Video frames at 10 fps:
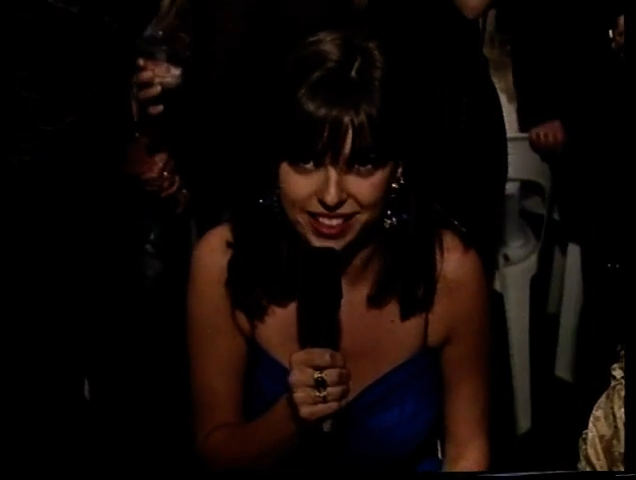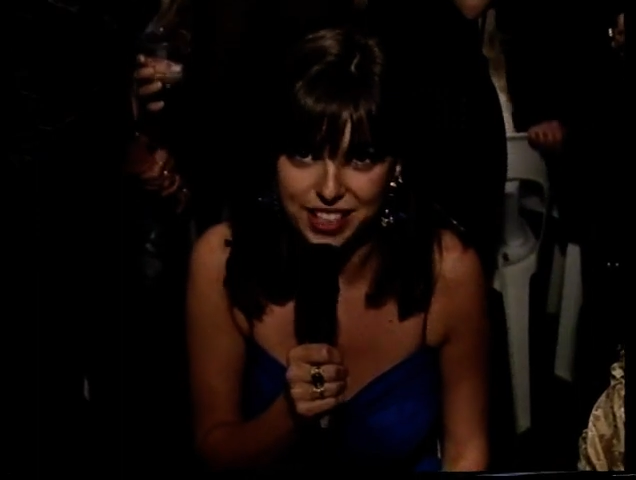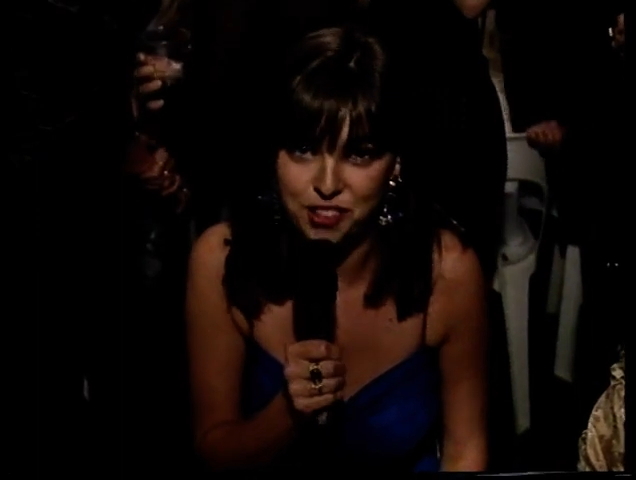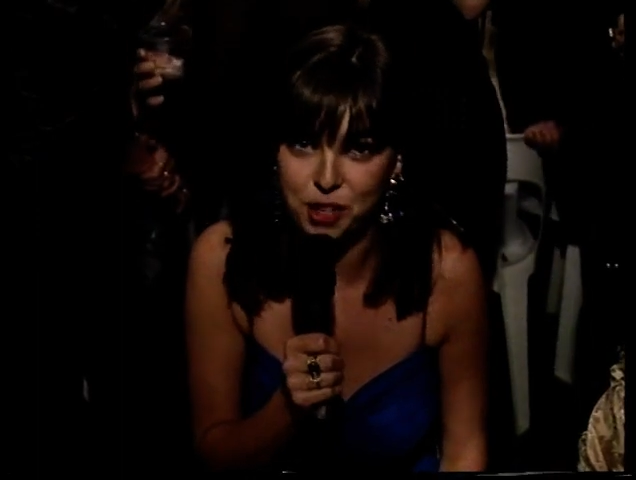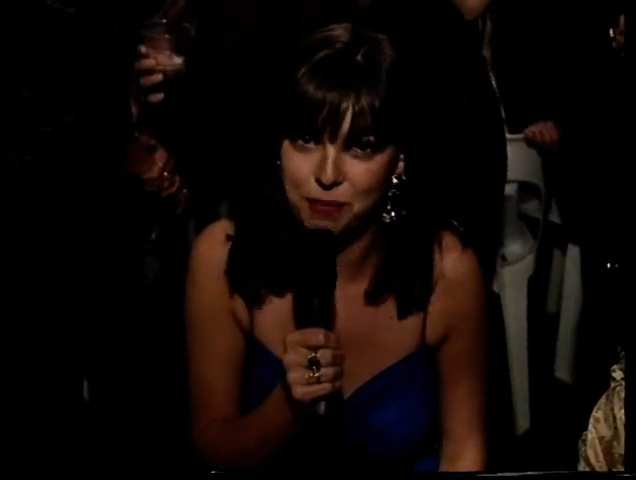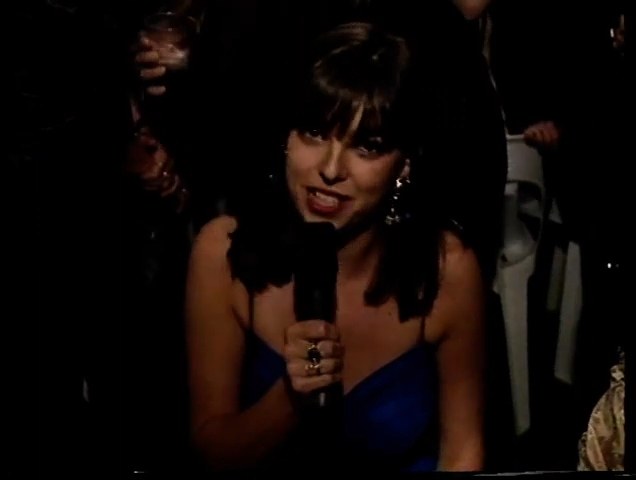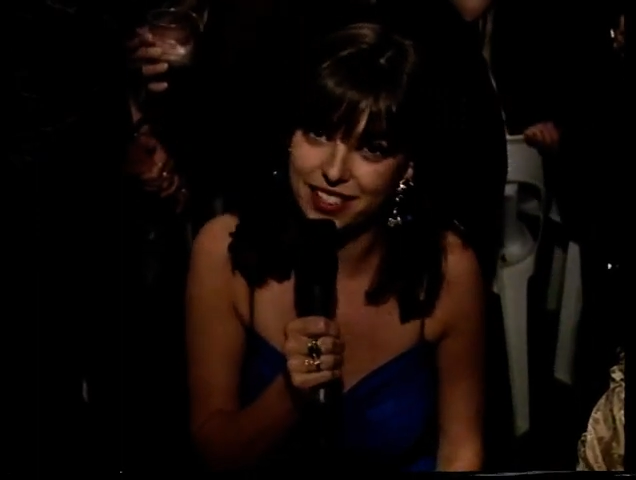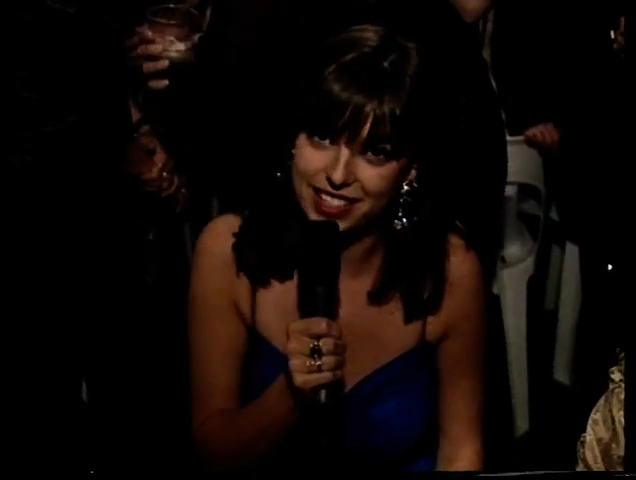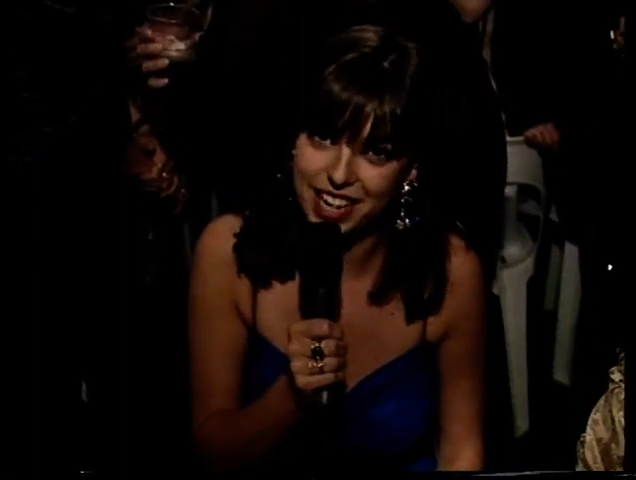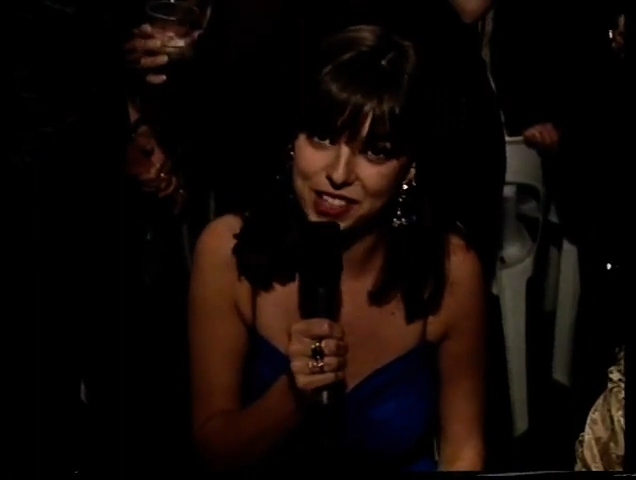and dropped
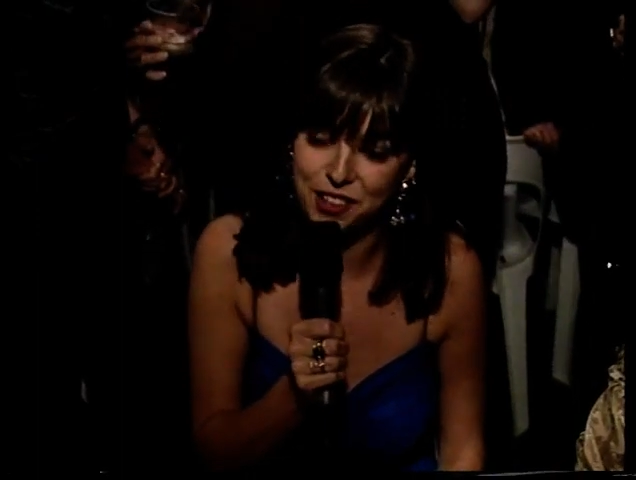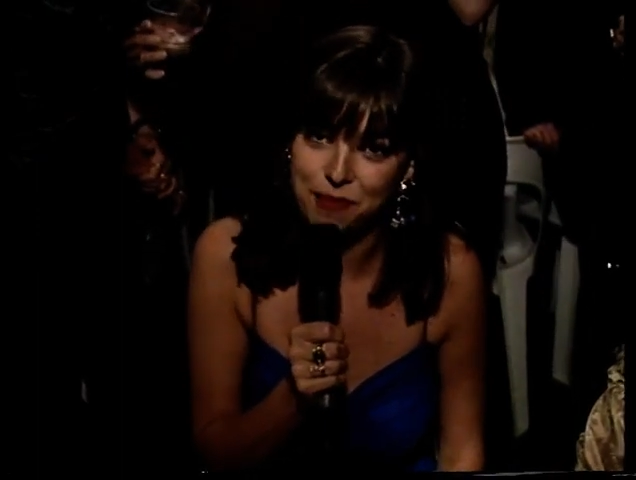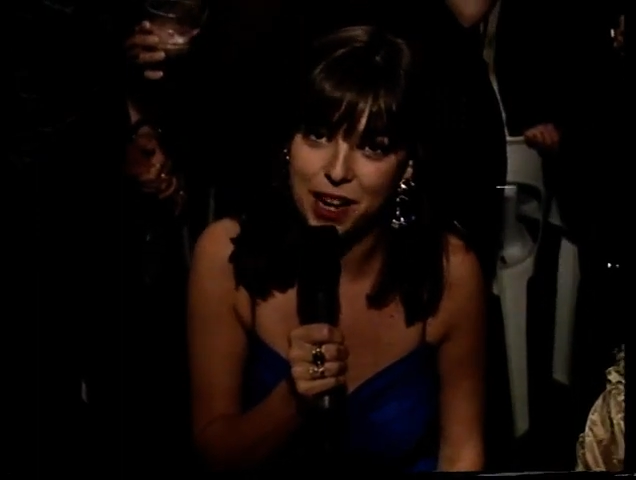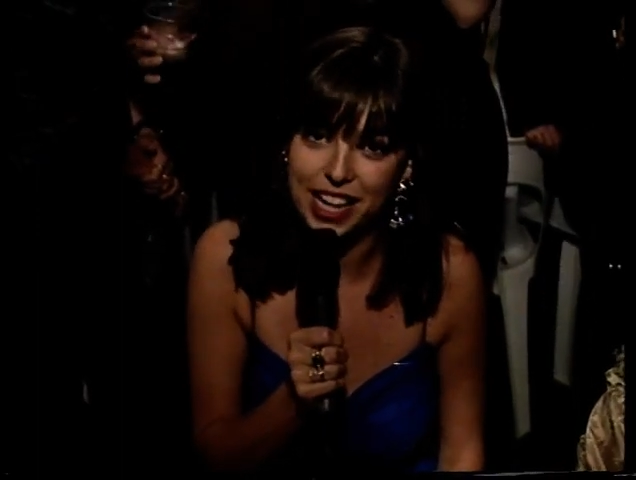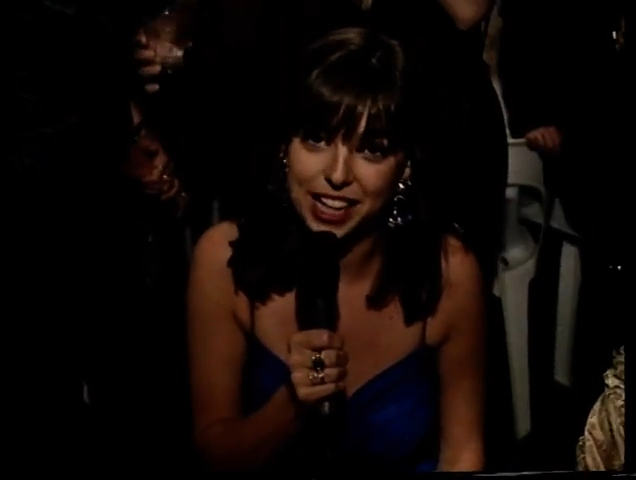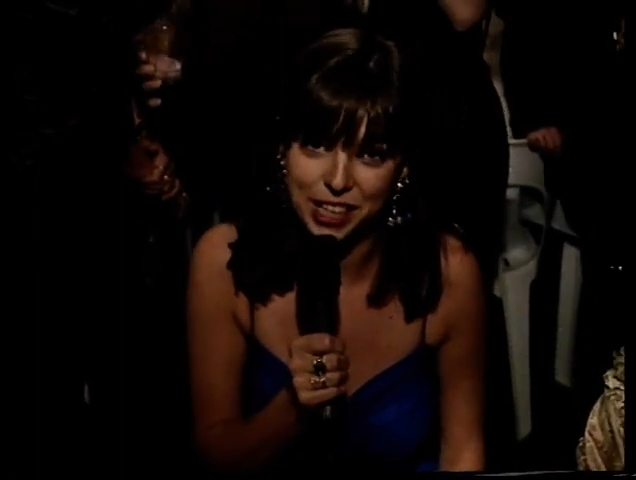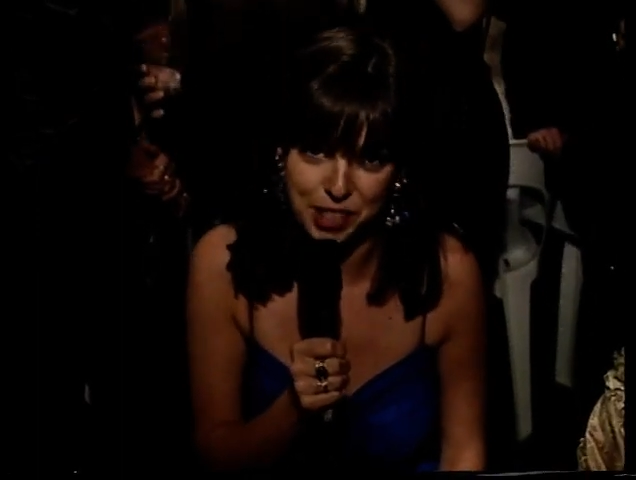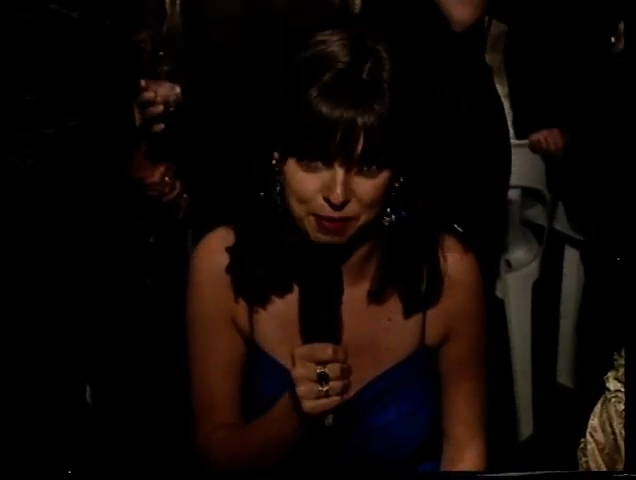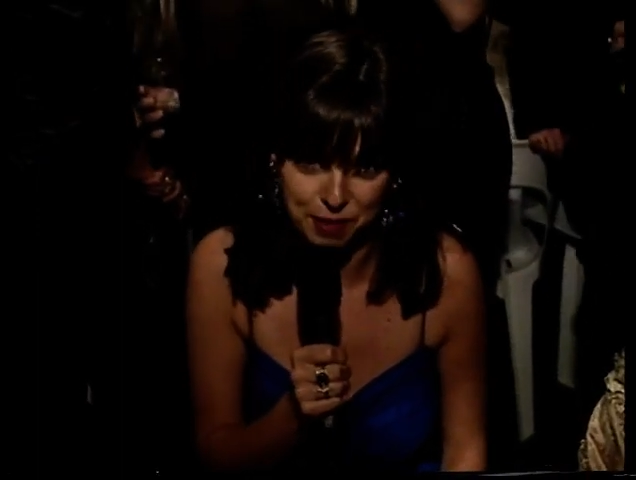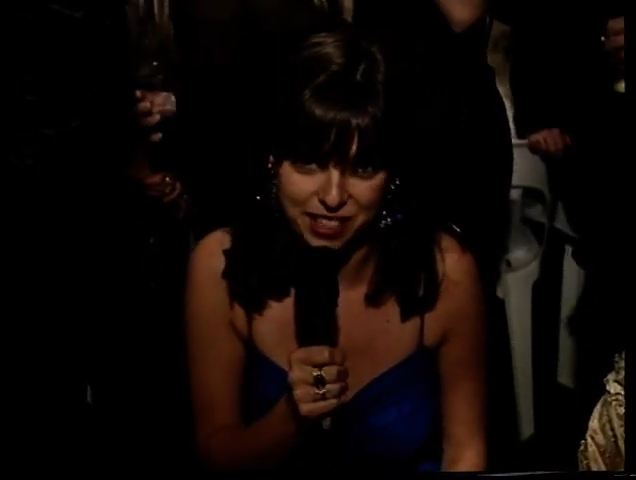his date off by helicopter. What